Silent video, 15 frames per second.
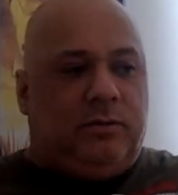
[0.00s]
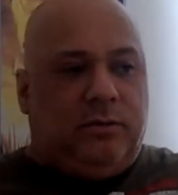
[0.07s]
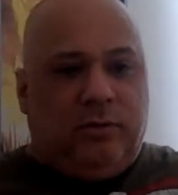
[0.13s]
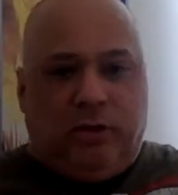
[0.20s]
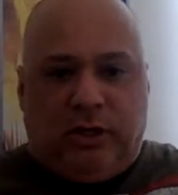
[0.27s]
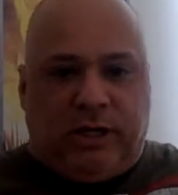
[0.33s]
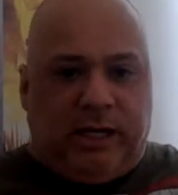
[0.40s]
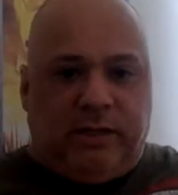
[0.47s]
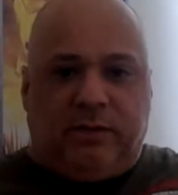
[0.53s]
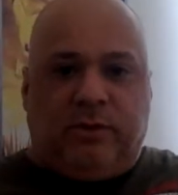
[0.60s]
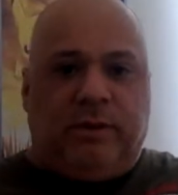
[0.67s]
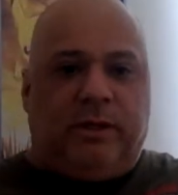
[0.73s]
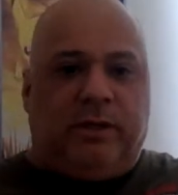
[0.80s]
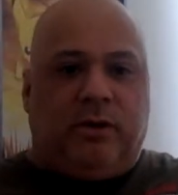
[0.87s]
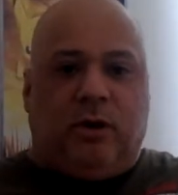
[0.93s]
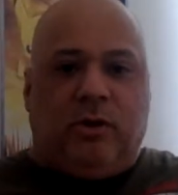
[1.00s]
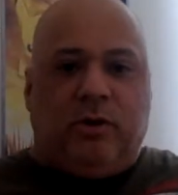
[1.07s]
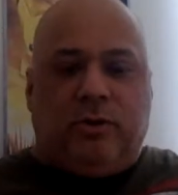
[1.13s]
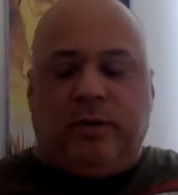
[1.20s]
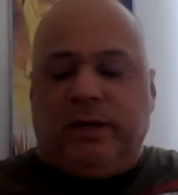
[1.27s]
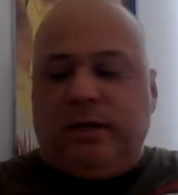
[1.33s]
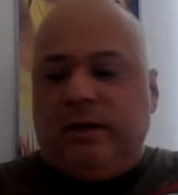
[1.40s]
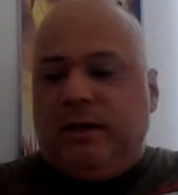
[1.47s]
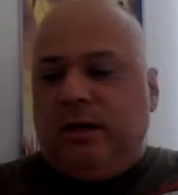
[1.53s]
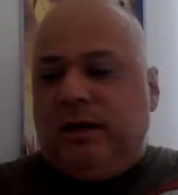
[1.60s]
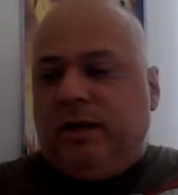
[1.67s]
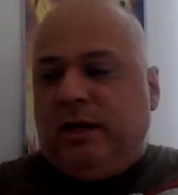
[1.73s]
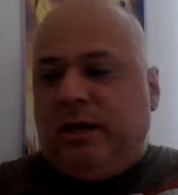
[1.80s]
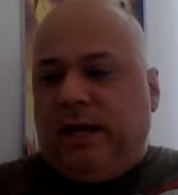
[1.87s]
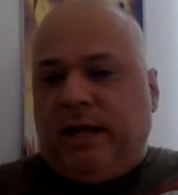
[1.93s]
Look into it, go to it,
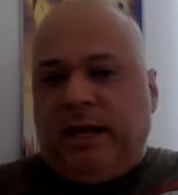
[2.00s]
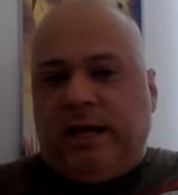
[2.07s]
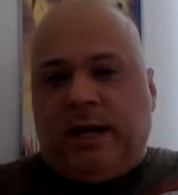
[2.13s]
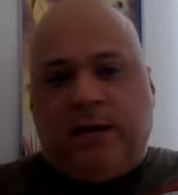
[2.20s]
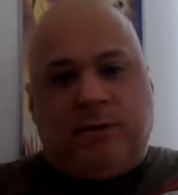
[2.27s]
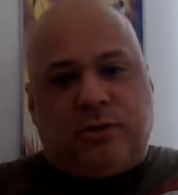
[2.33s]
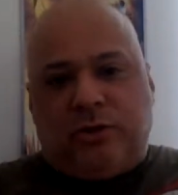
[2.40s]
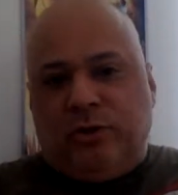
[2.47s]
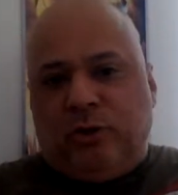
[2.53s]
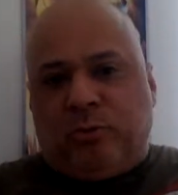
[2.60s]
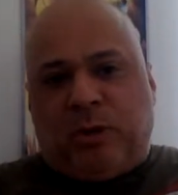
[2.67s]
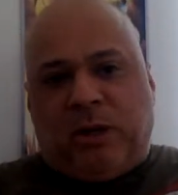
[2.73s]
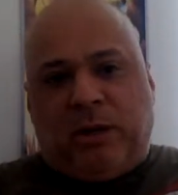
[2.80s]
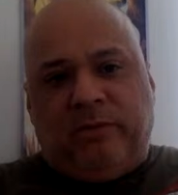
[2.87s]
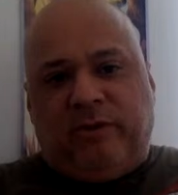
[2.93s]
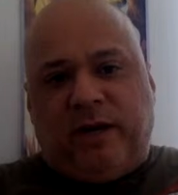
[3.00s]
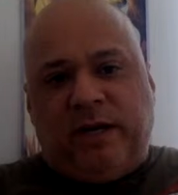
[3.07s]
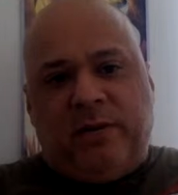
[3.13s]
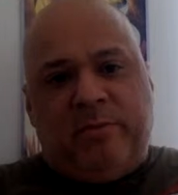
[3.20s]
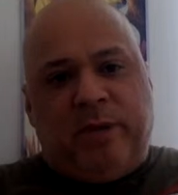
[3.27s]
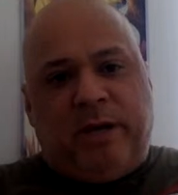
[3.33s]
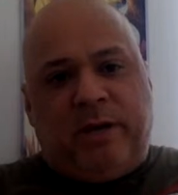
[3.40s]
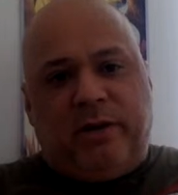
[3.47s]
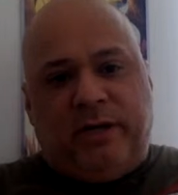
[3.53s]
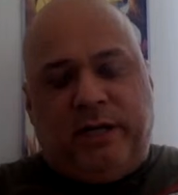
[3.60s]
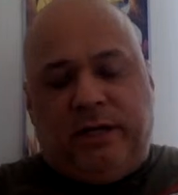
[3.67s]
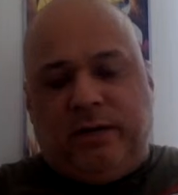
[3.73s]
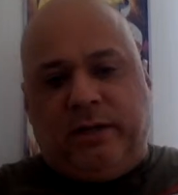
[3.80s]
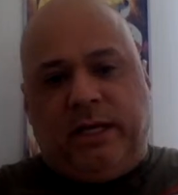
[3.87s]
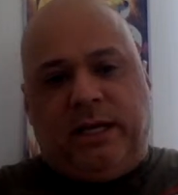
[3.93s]
and I'm sure you'll probably find a better
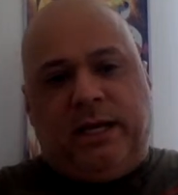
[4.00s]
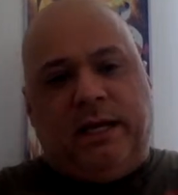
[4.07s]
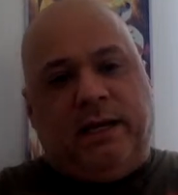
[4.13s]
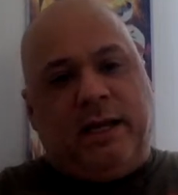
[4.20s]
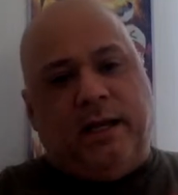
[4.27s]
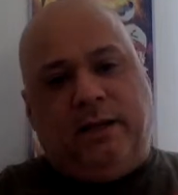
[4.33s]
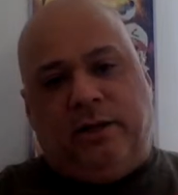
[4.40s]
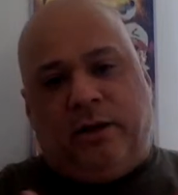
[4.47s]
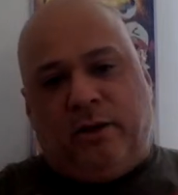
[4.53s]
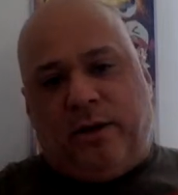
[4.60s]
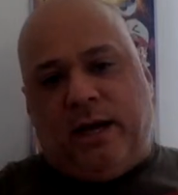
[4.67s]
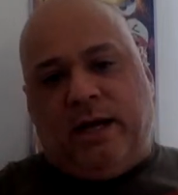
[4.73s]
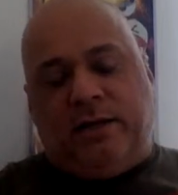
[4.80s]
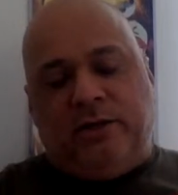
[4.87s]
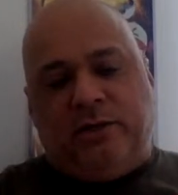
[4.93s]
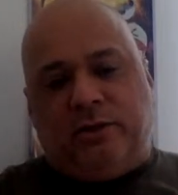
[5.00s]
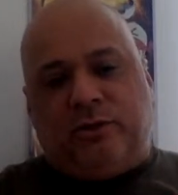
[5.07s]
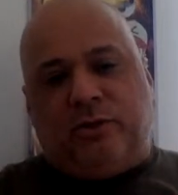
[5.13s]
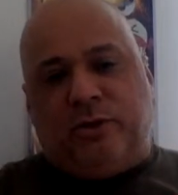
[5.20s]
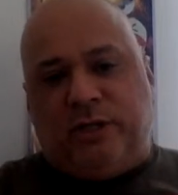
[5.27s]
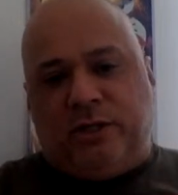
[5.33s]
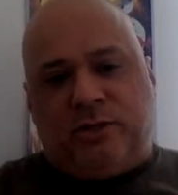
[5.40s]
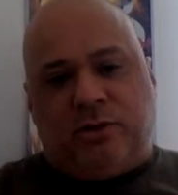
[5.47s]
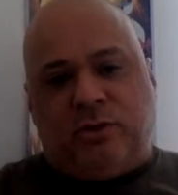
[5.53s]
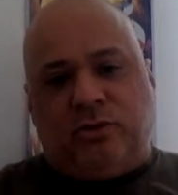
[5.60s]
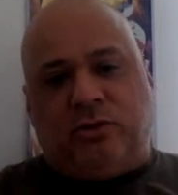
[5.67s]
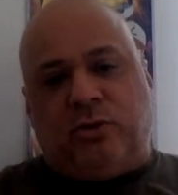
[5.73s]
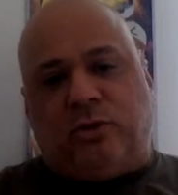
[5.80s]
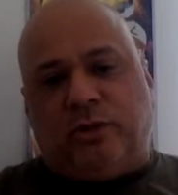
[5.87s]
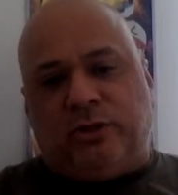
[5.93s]
deal than at your traditional
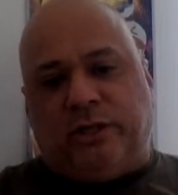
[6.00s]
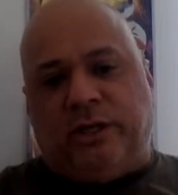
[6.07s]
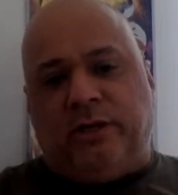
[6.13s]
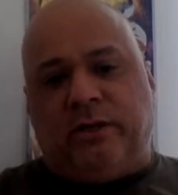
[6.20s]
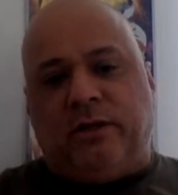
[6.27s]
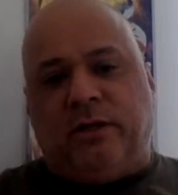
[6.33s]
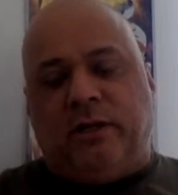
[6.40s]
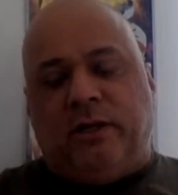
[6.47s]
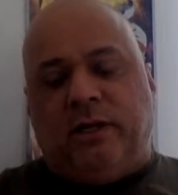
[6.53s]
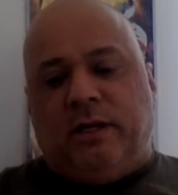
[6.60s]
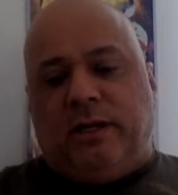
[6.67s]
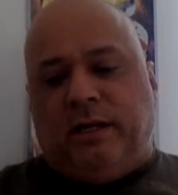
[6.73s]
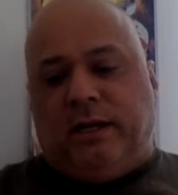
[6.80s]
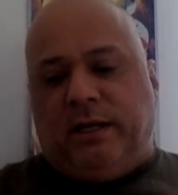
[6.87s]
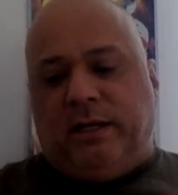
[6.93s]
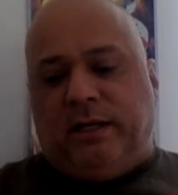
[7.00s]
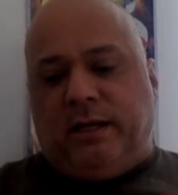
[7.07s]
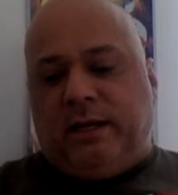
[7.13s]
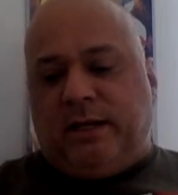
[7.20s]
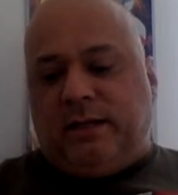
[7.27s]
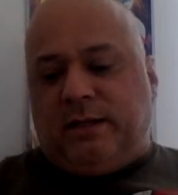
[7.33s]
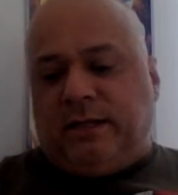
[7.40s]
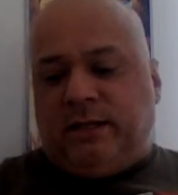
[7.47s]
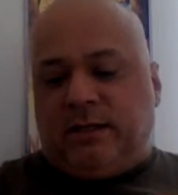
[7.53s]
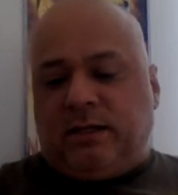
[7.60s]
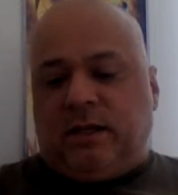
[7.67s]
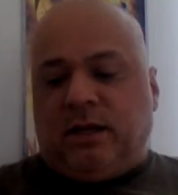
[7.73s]
stores here in the United States.